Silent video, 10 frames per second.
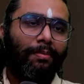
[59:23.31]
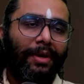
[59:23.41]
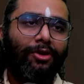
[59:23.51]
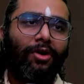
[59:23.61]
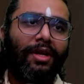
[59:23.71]

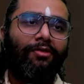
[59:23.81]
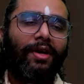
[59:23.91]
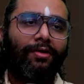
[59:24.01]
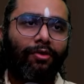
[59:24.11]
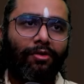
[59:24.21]

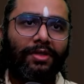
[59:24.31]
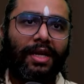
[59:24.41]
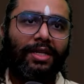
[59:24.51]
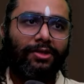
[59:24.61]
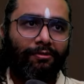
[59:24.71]

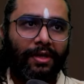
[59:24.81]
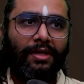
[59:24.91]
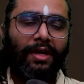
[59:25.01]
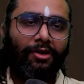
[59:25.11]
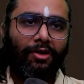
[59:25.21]

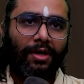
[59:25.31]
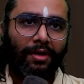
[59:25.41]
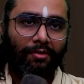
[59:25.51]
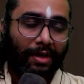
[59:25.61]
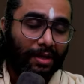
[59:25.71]

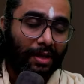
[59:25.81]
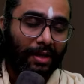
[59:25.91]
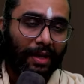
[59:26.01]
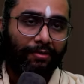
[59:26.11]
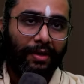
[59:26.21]

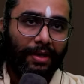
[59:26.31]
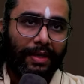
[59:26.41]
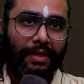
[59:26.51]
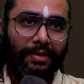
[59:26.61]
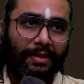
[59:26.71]

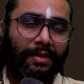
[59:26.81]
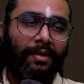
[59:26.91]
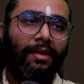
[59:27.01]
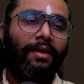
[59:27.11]
bit.ly/Veda-Veda-TSC,